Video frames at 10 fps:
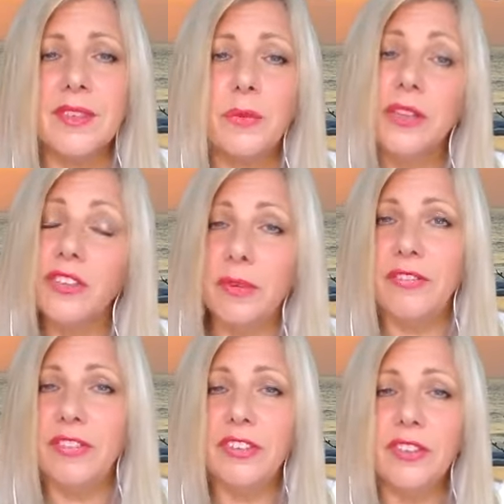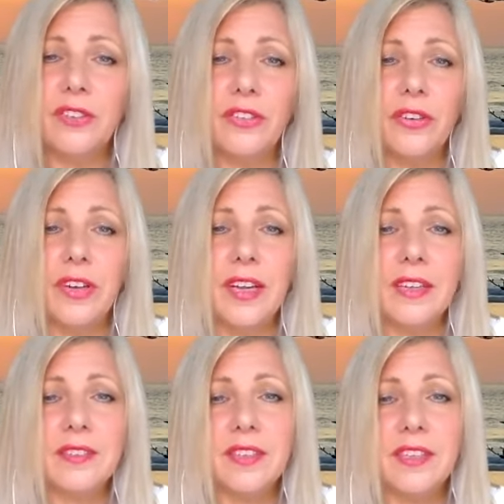Once my physical
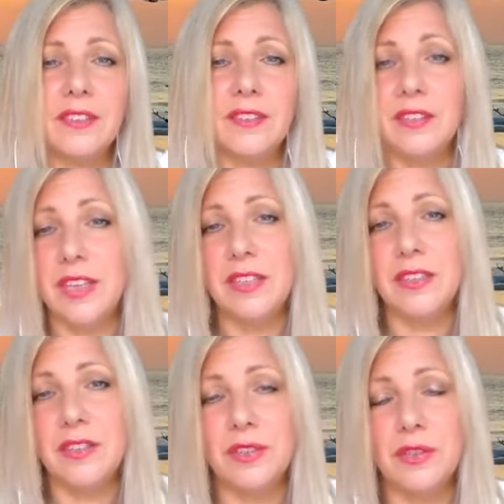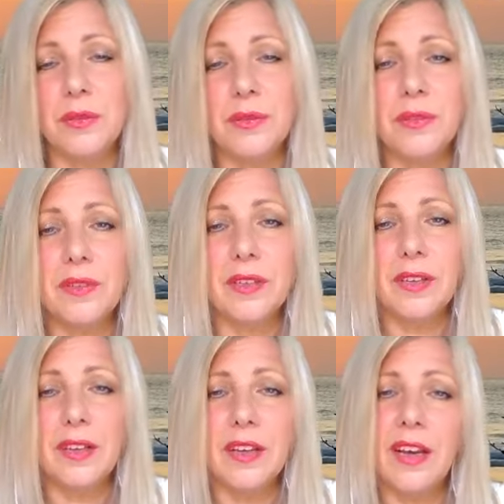toilet is attended to,
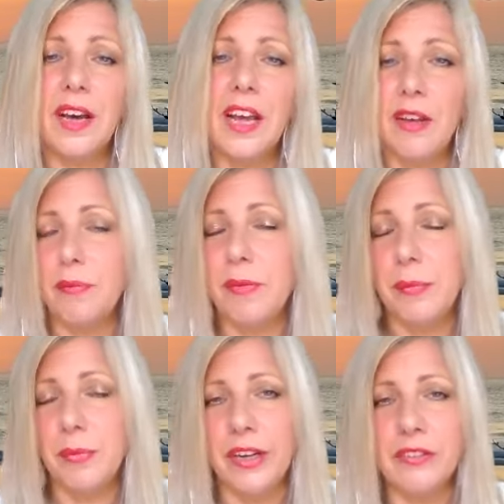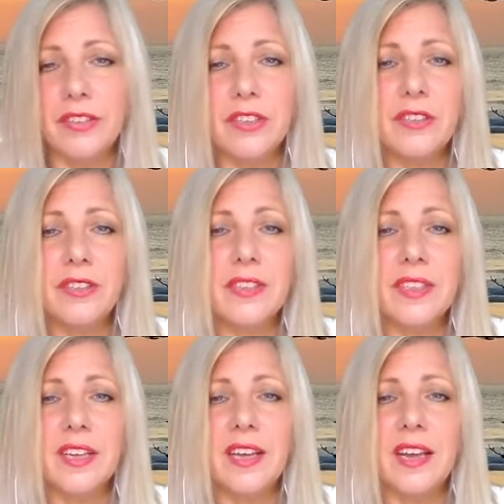I have my breakfast
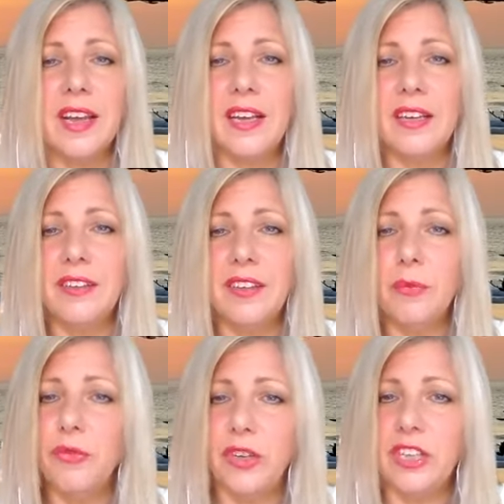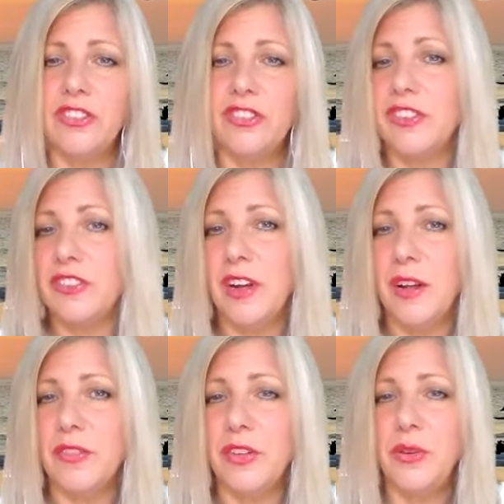and am fresh to
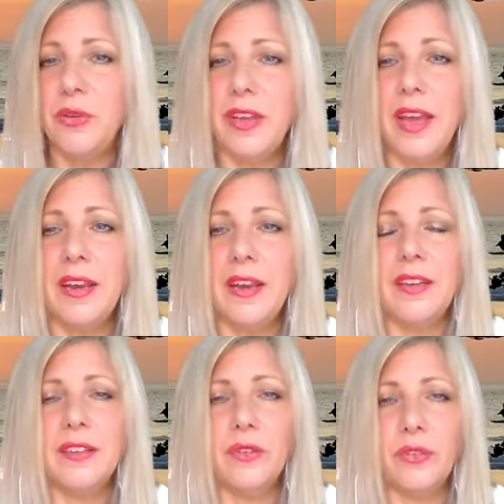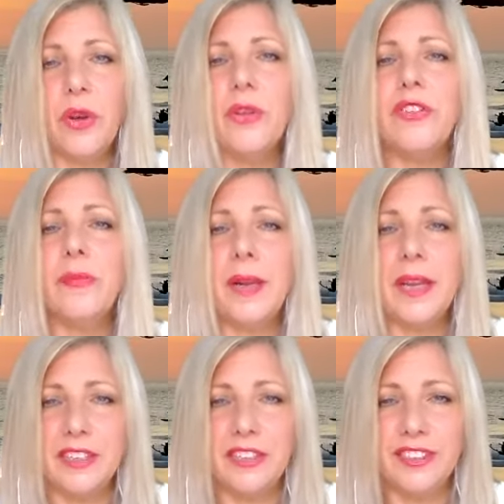start the new day of
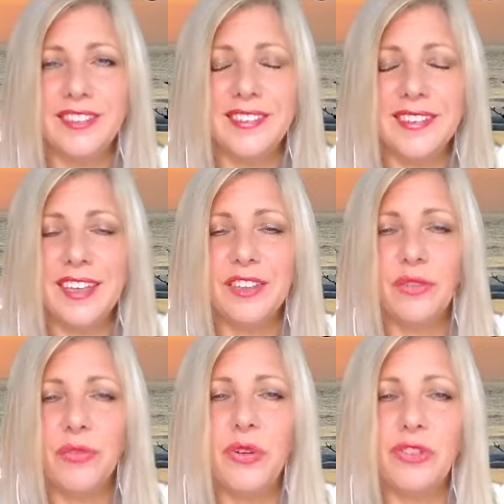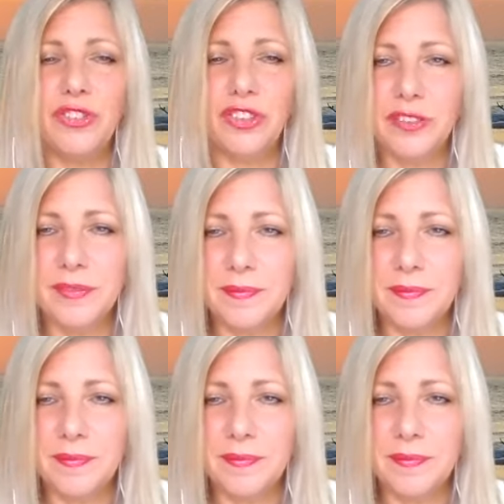contemplation and devotion.